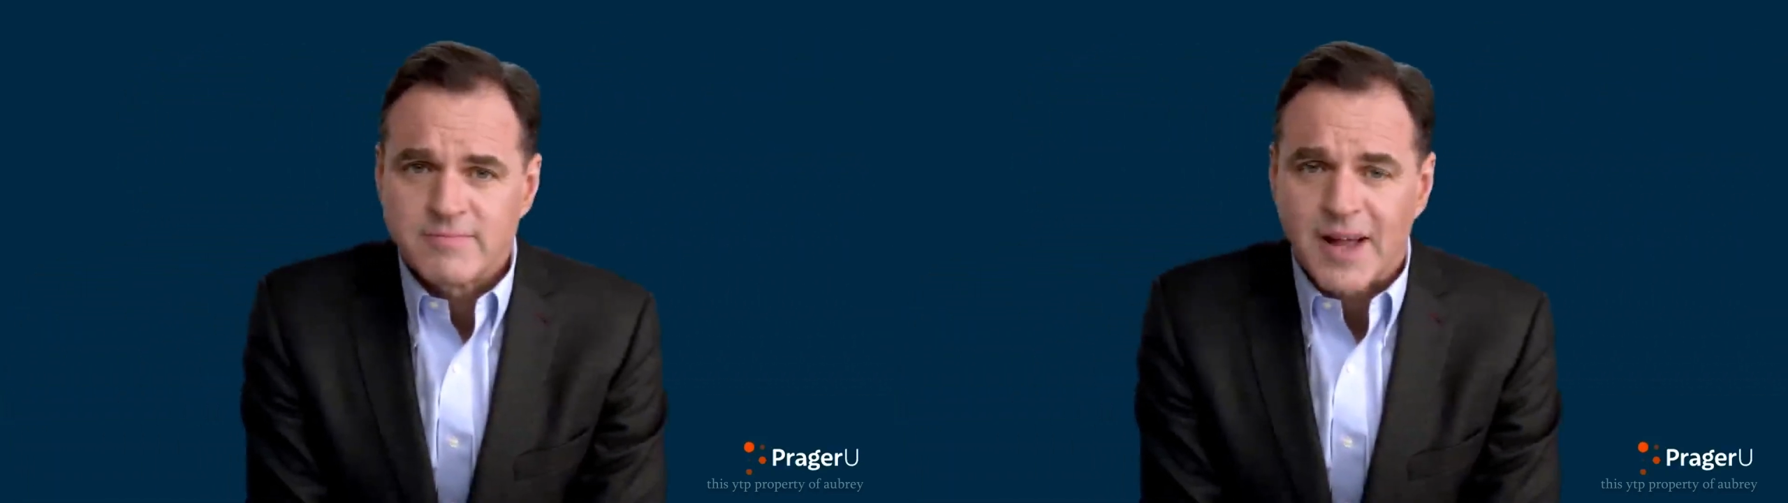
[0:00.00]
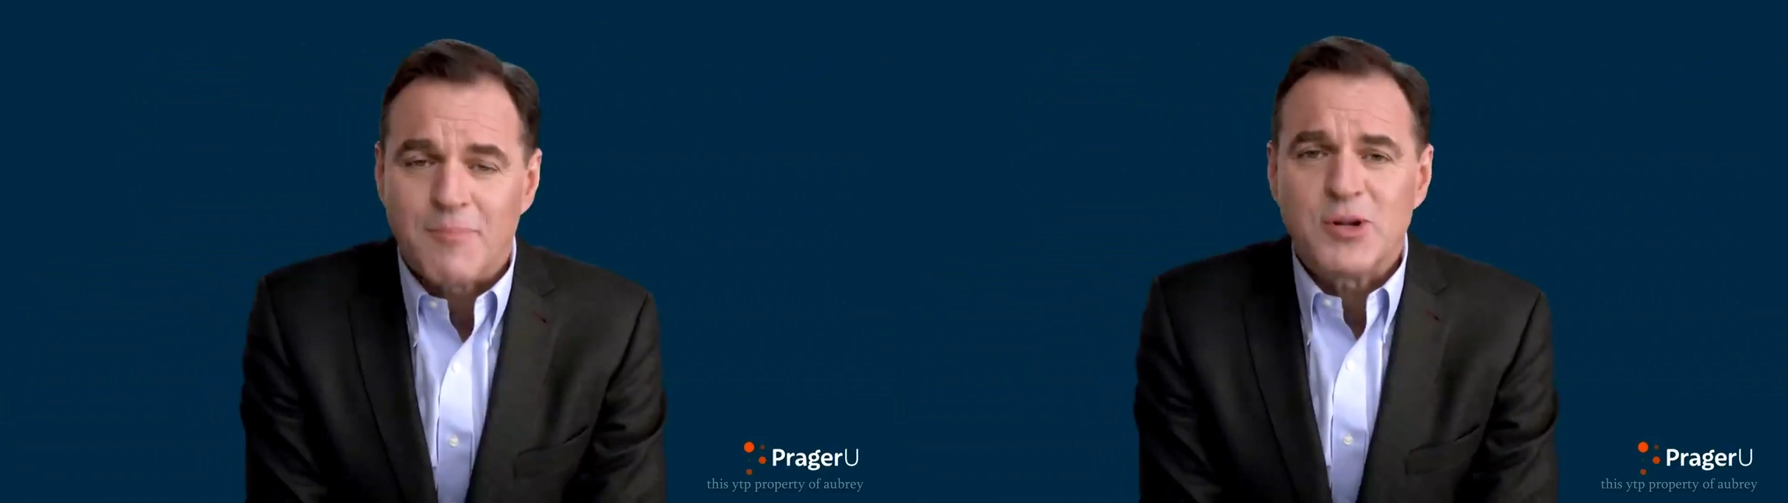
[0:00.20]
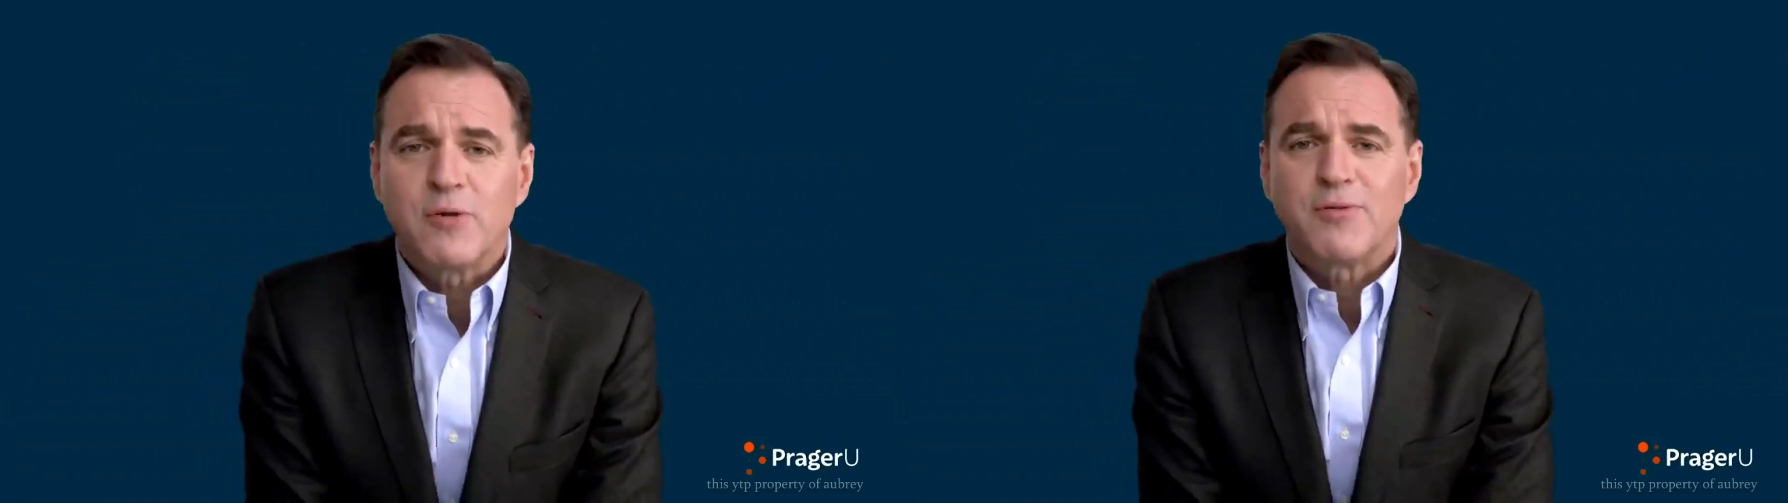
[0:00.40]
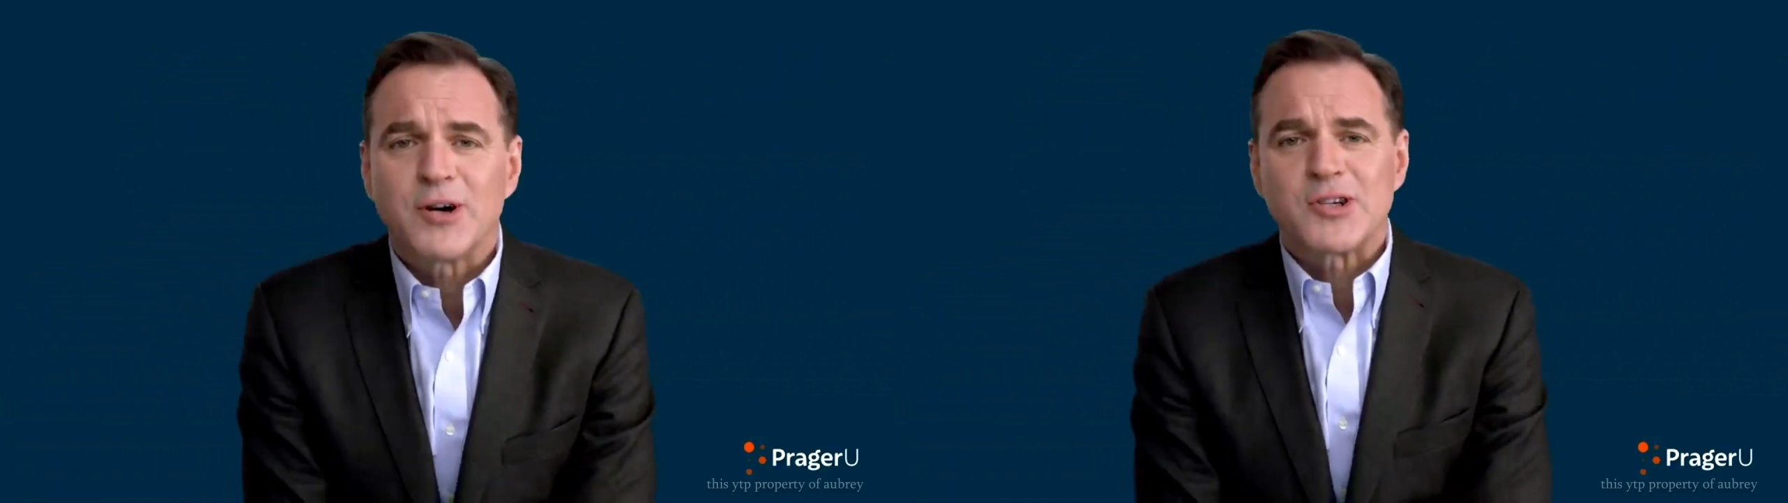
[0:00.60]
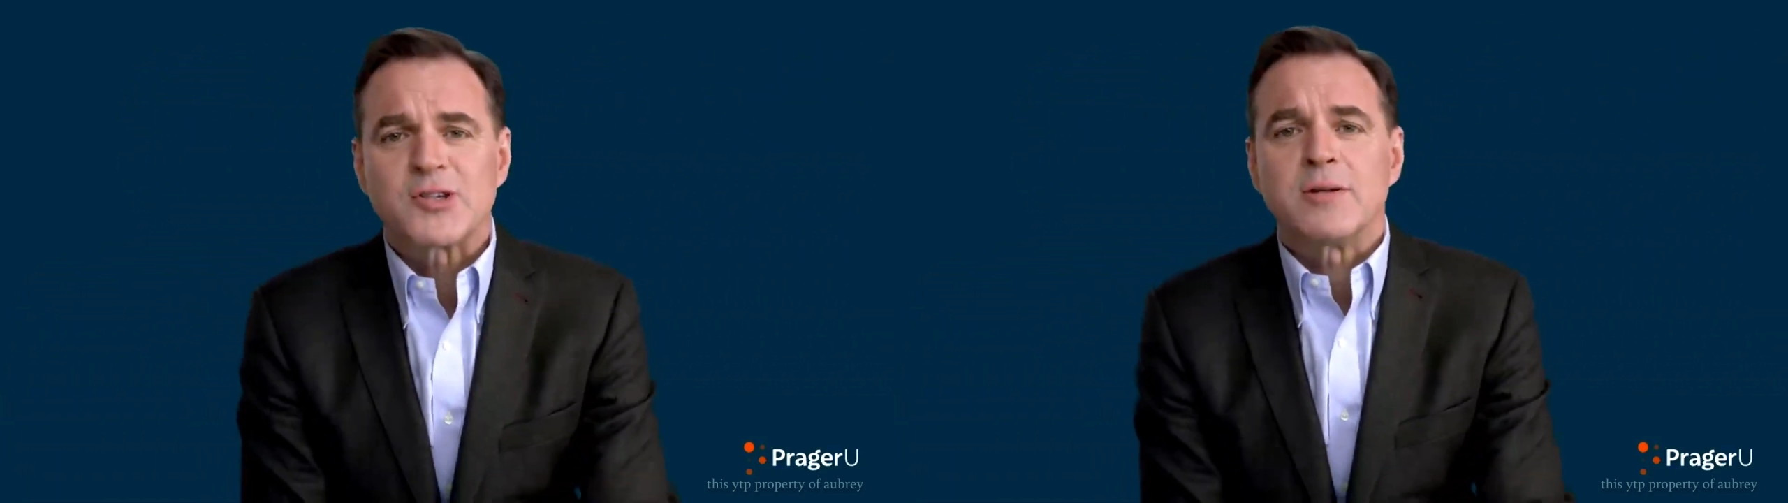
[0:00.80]
I'm Niall
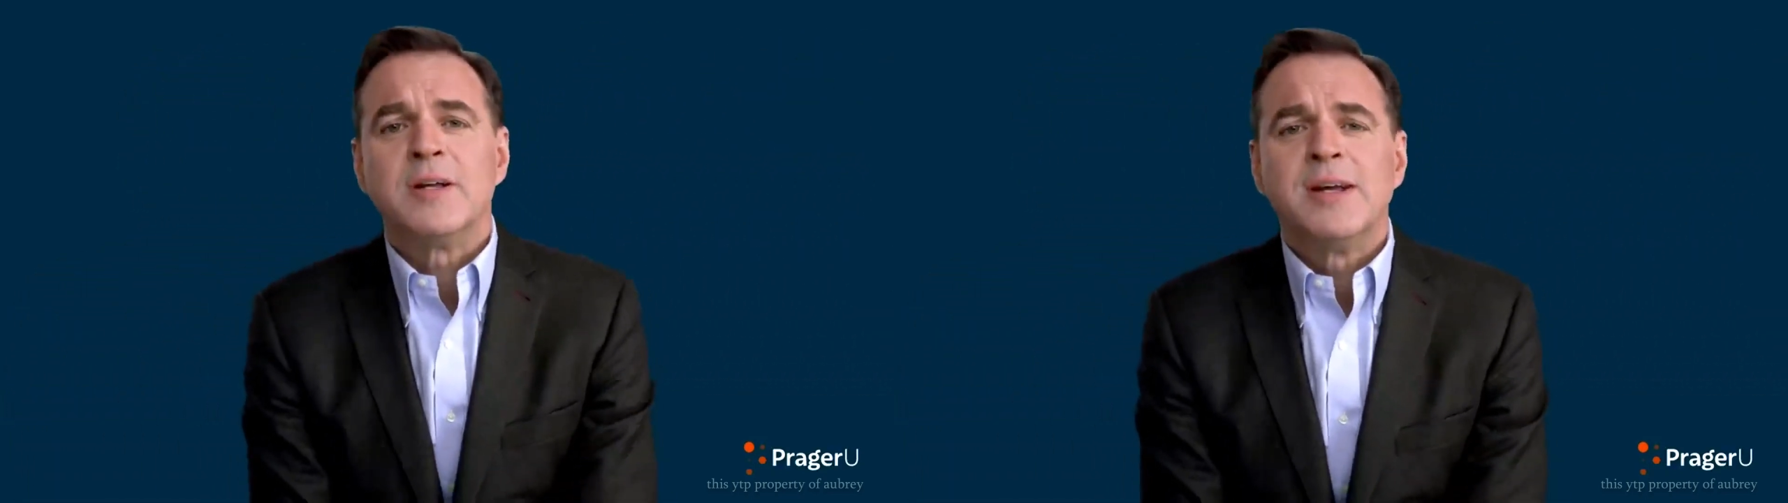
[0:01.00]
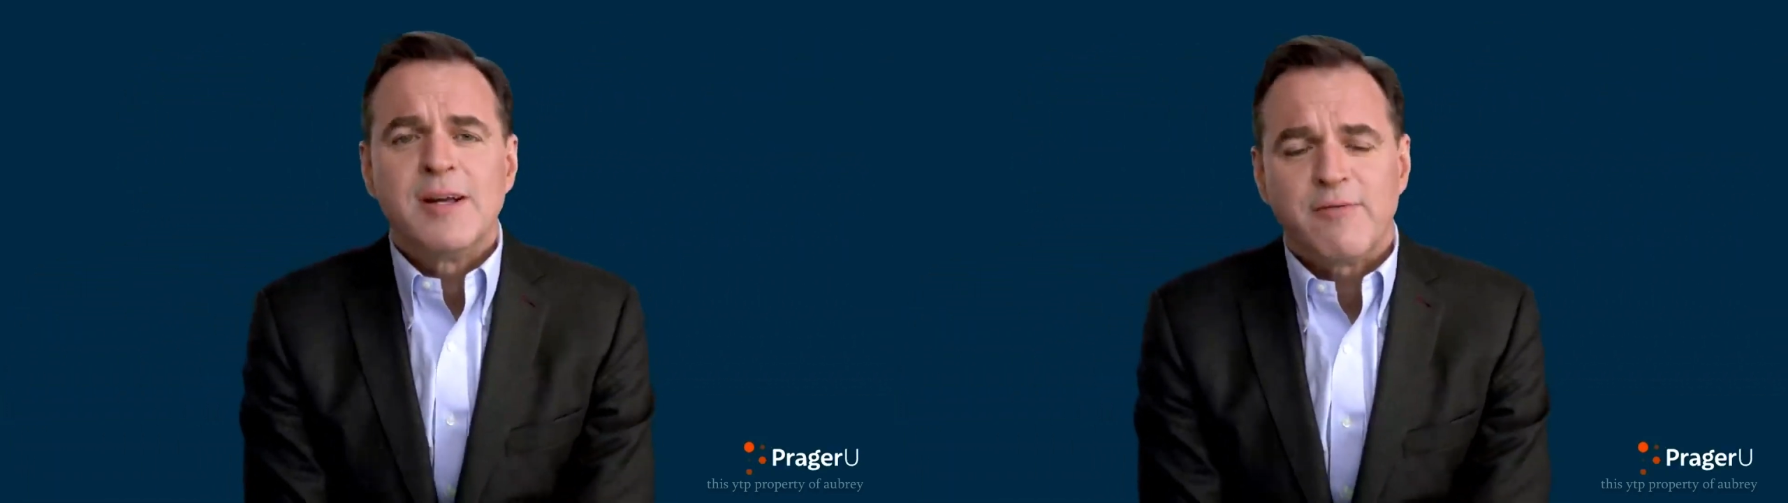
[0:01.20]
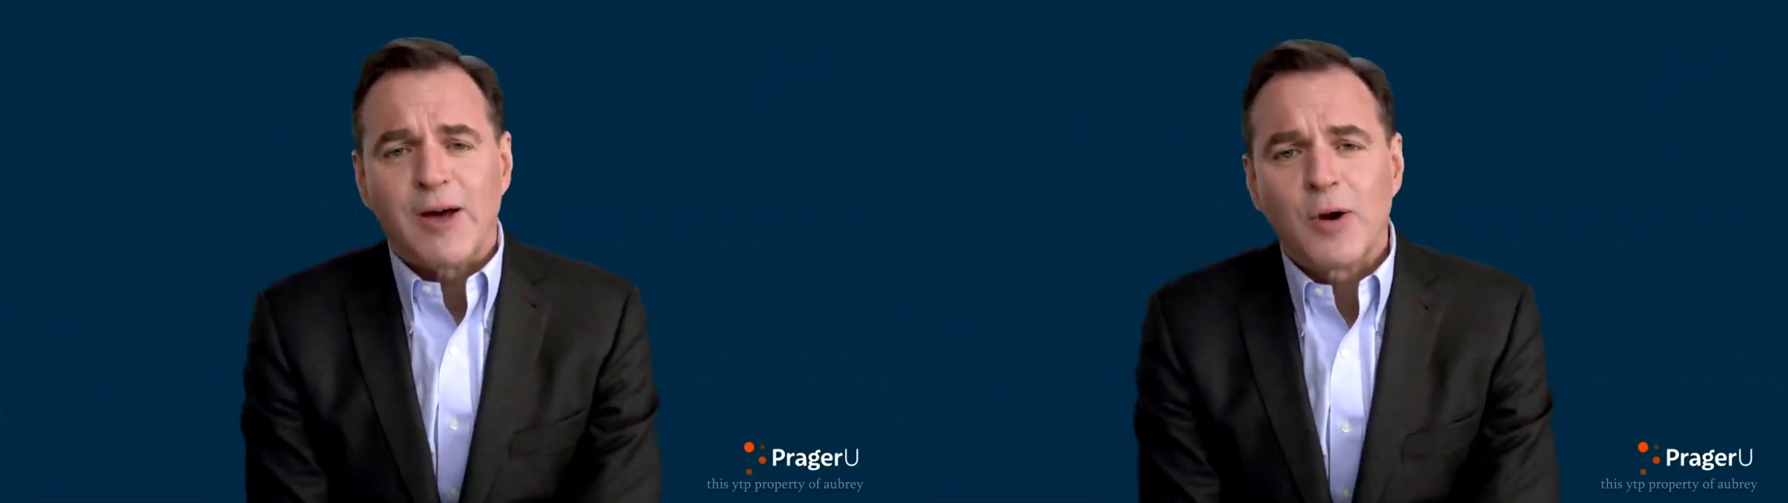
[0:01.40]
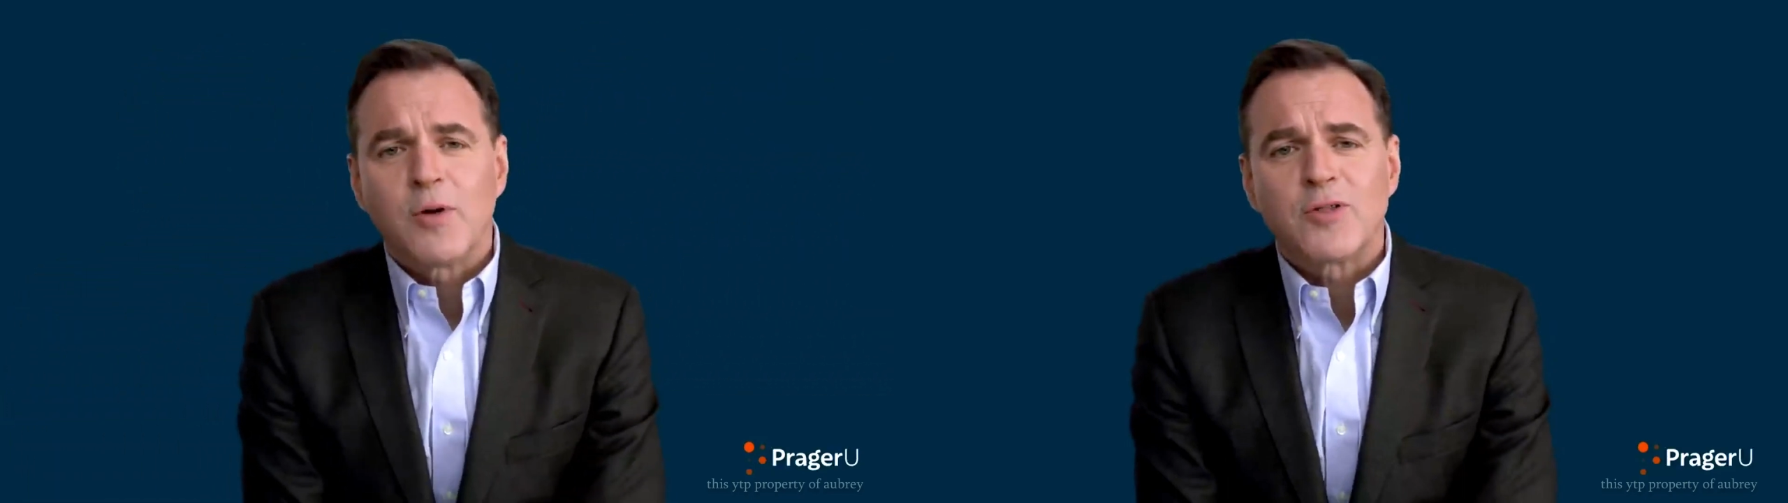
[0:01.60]
Ferguson, Fellow